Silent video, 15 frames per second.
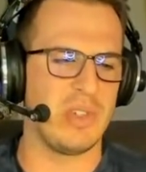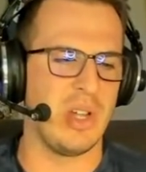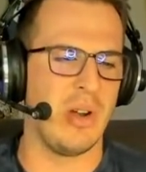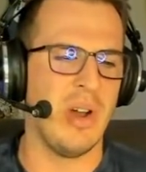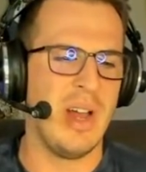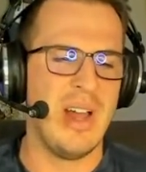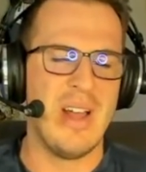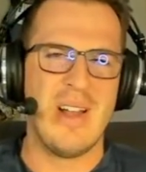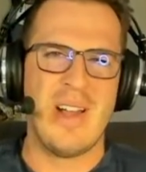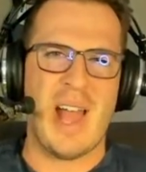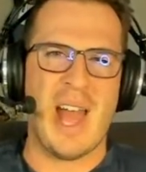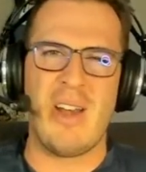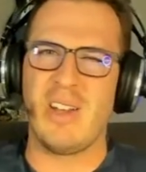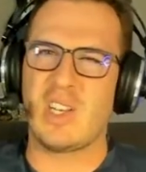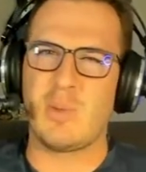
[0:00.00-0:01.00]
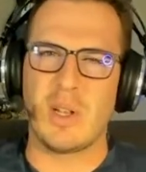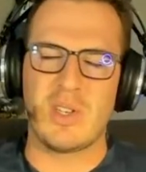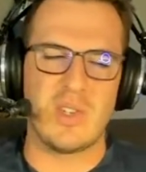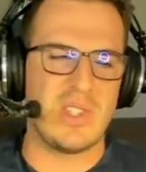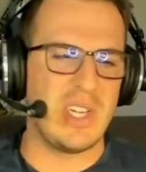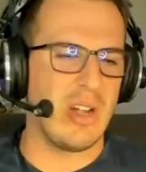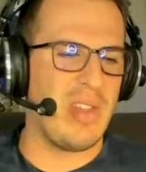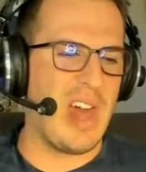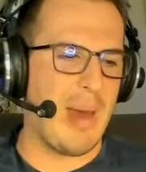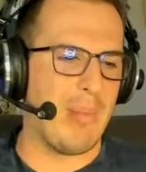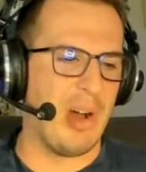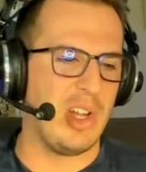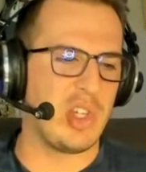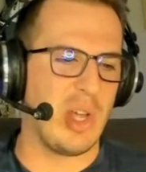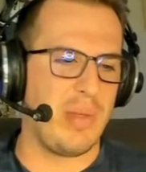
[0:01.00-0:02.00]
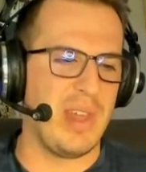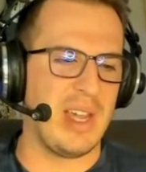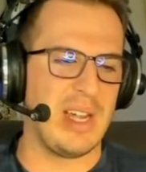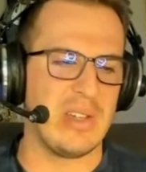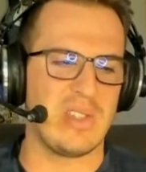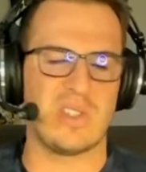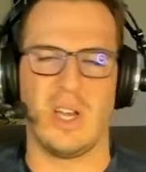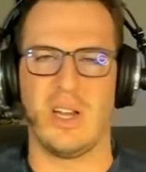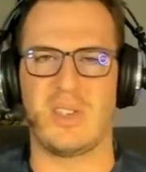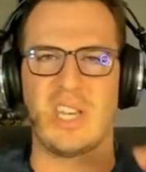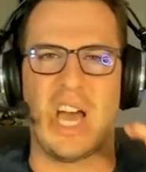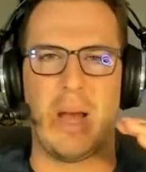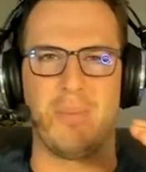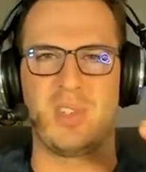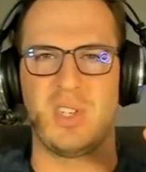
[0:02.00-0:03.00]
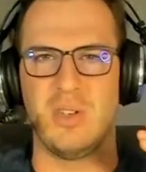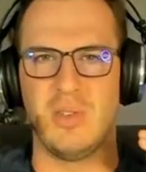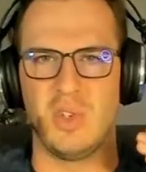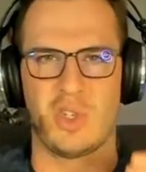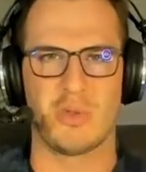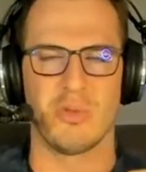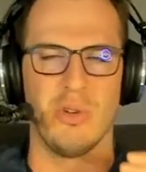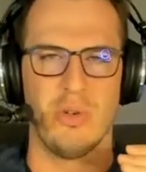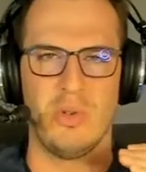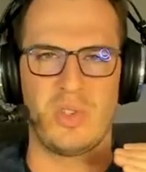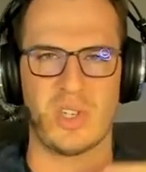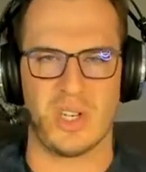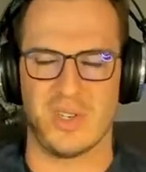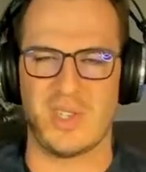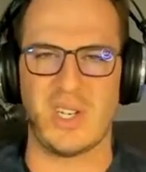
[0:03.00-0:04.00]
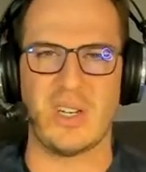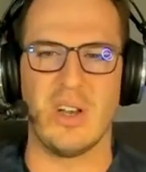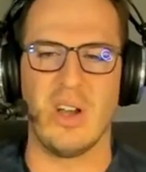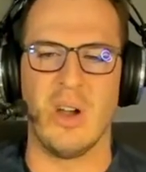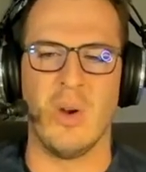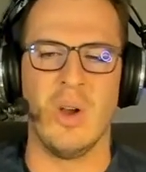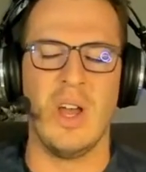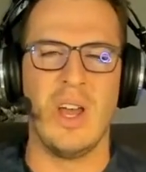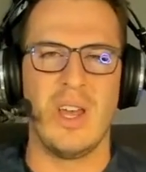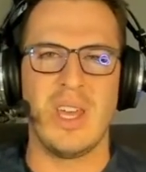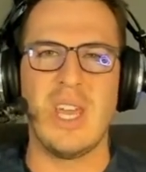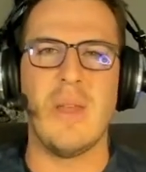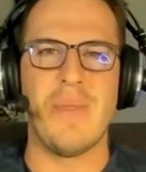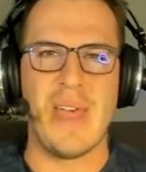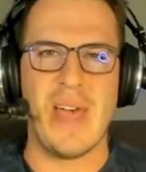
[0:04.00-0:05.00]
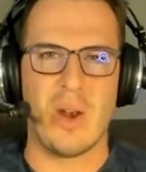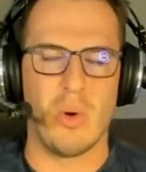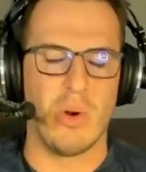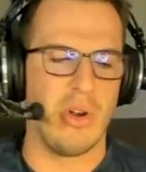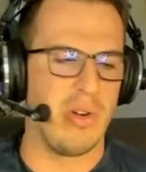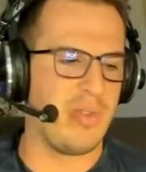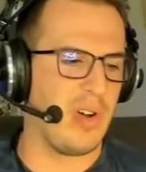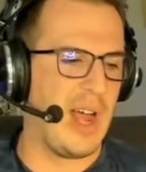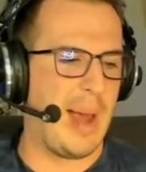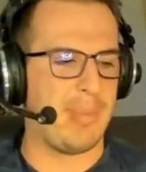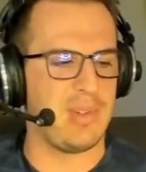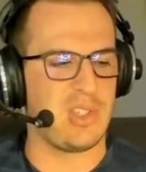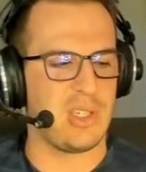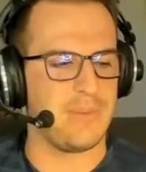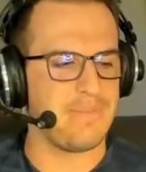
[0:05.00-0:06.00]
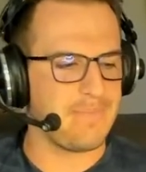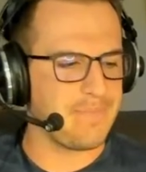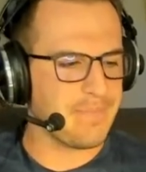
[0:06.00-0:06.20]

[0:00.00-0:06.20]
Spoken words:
So I don't expect to see her that much. I think it's Thompson, Drews, Coutinho in that order for opposite.